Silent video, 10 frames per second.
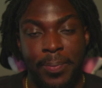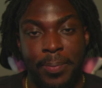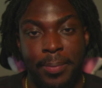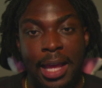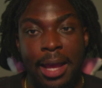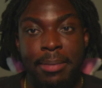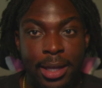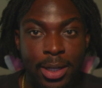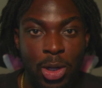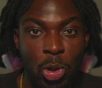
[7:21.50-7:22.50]
I
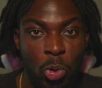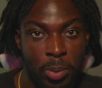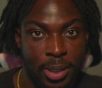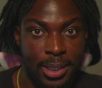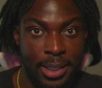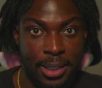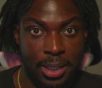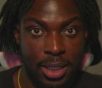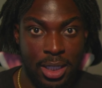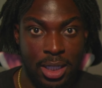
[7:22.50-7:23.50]
make no money.
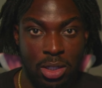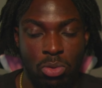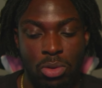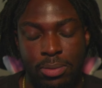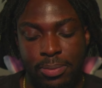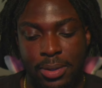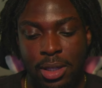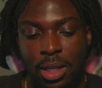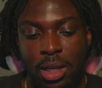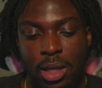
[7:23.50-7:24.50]
Well,
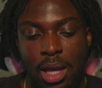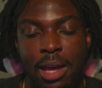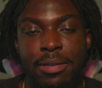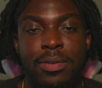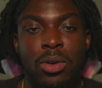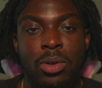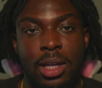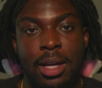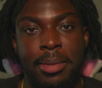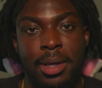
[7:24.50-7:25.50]
I feel like
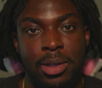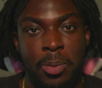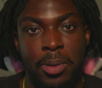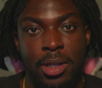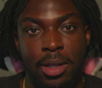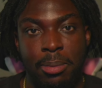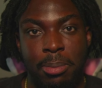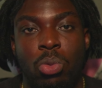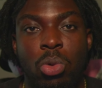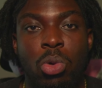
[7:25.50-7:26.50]
I make no money.
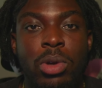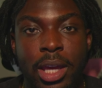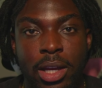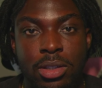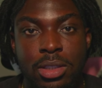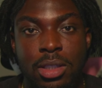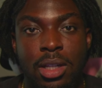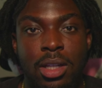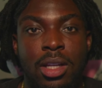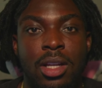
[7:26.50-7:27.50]
Who cares?
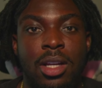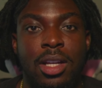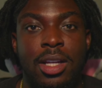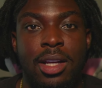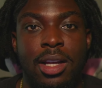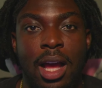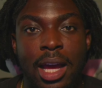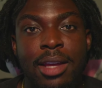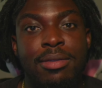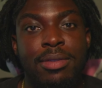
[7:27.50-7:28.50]
I
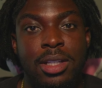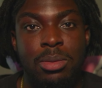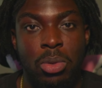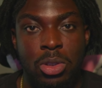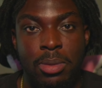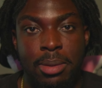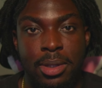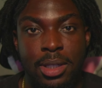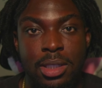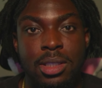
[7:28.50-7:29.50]
invest most of my
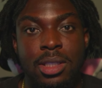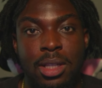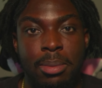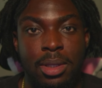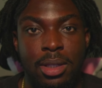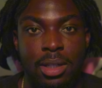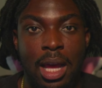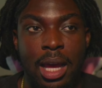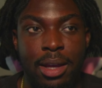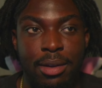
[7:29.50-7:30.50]
money into something.
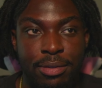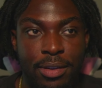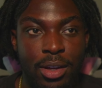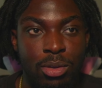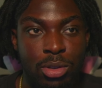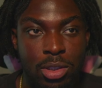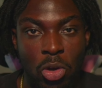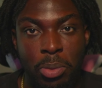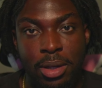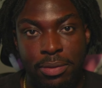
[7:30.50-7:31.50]
I have failed so
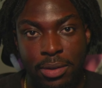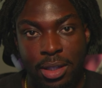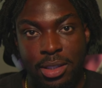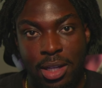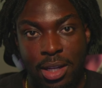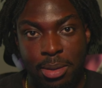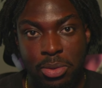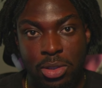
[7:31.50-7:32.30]
many fucking times